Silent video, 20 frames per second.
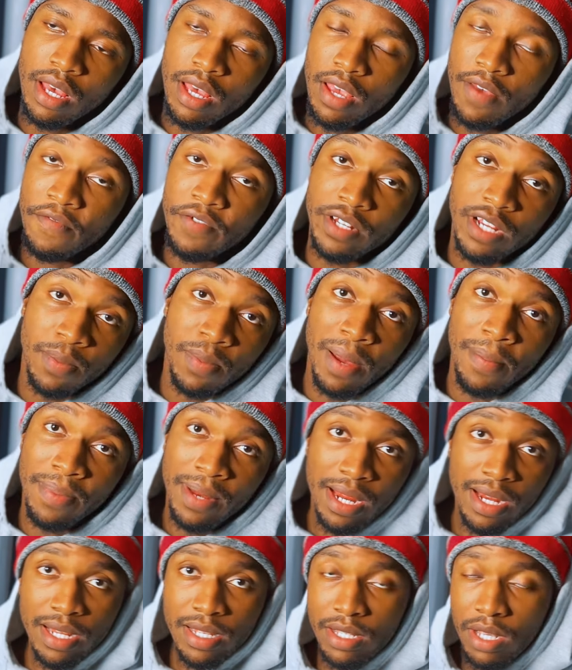If you check my
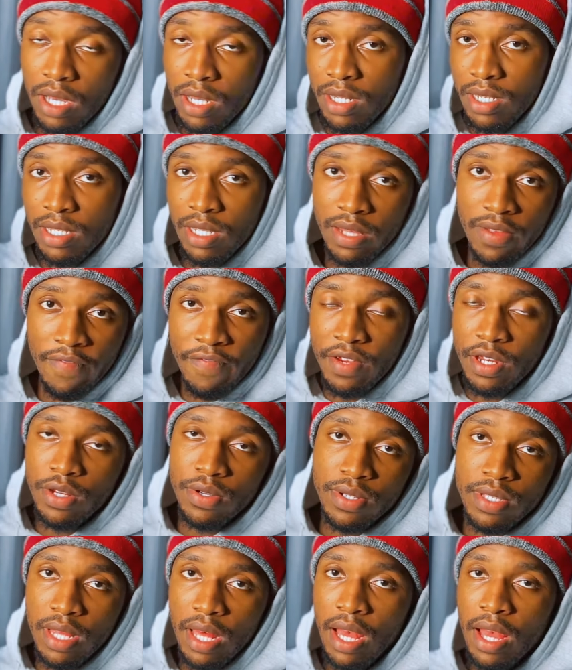playlist, you're going to see the
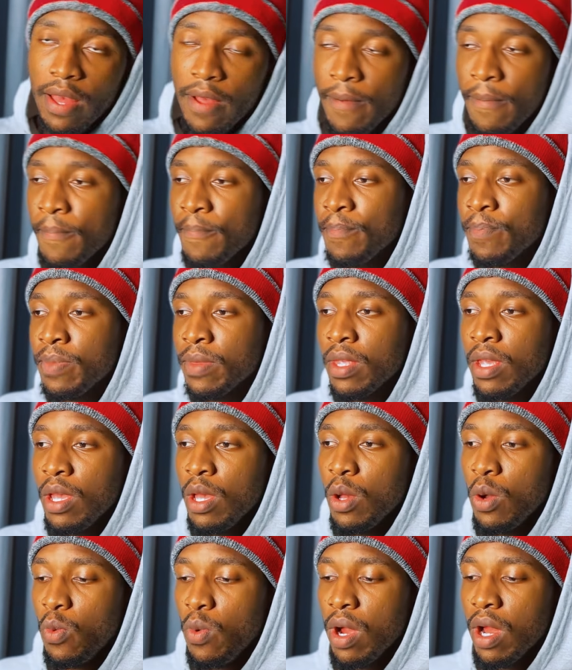videos there
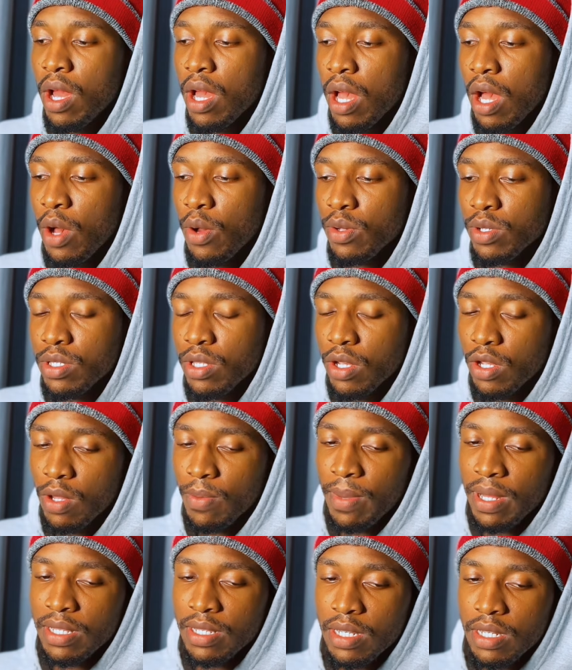where I was
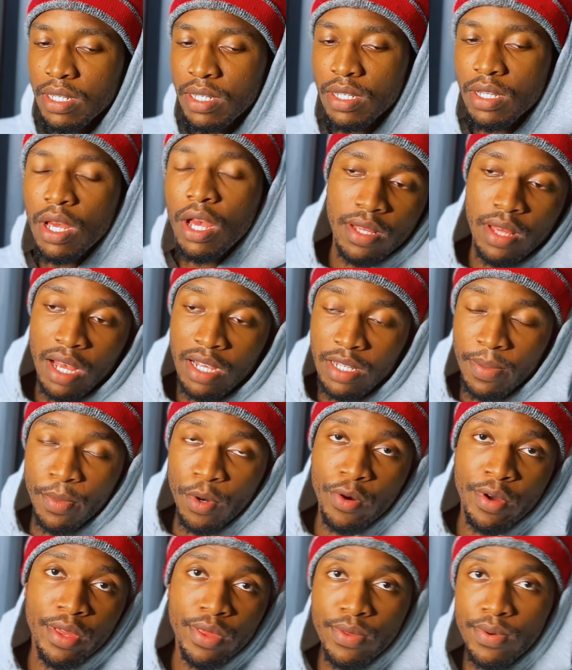documenting as I'm
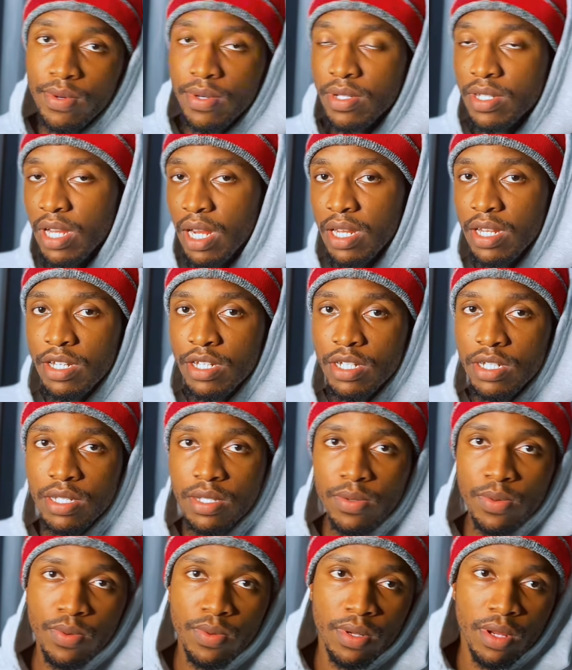going through the challenge,
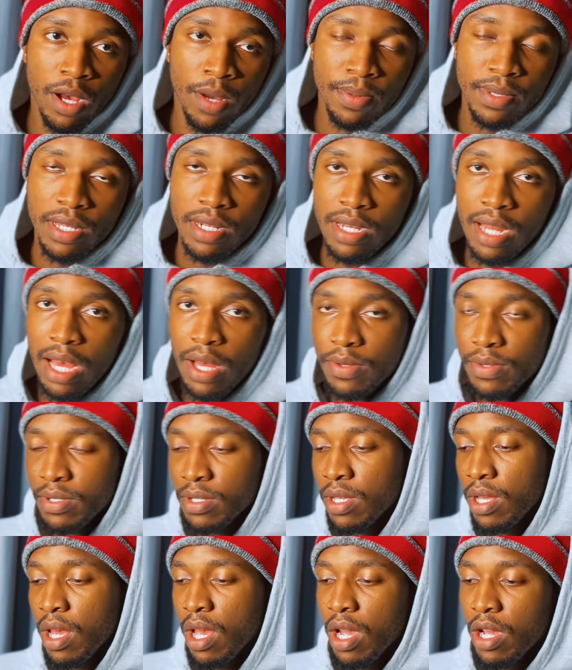the ups and downs,
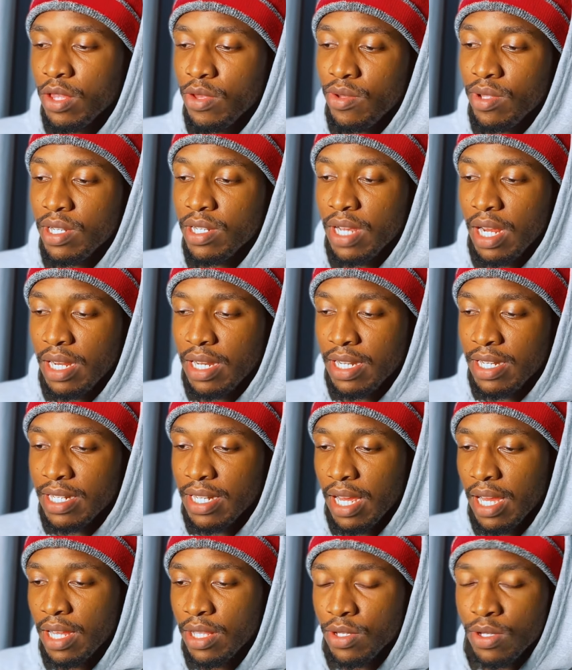doing the challenge
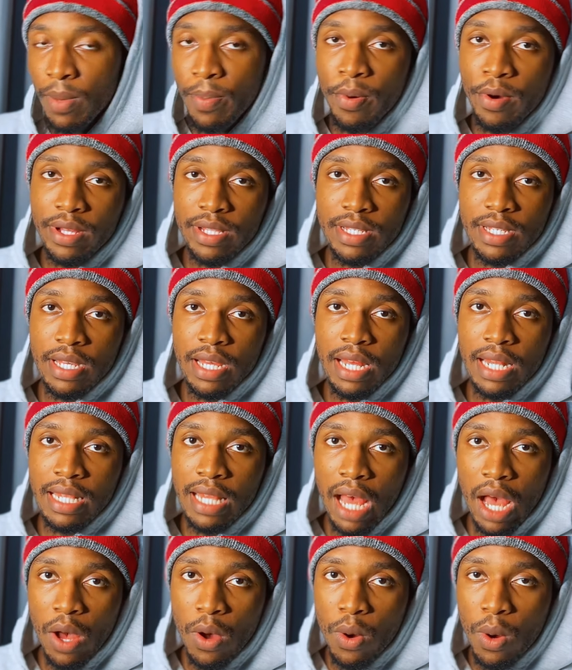to the point
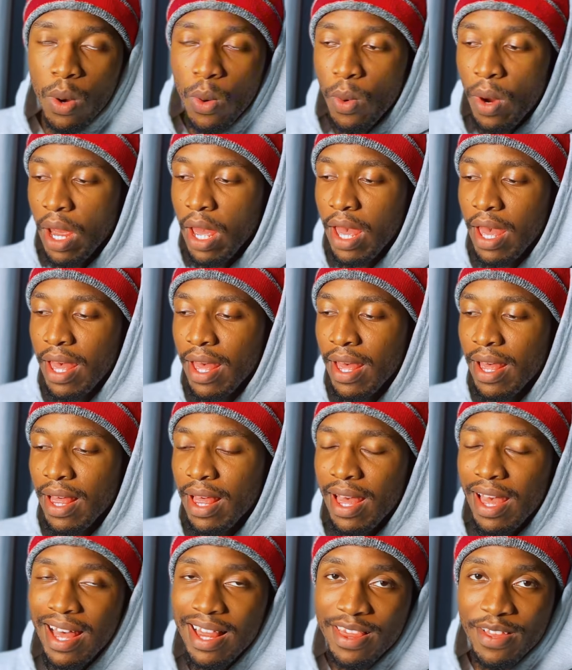now where
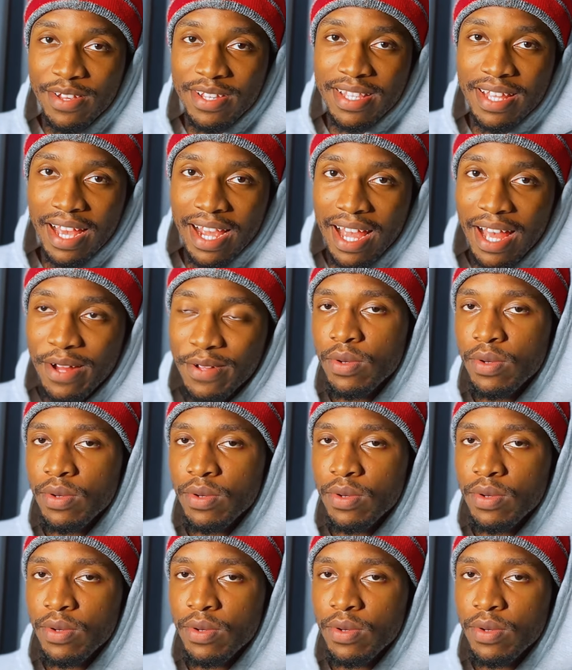I lost the account.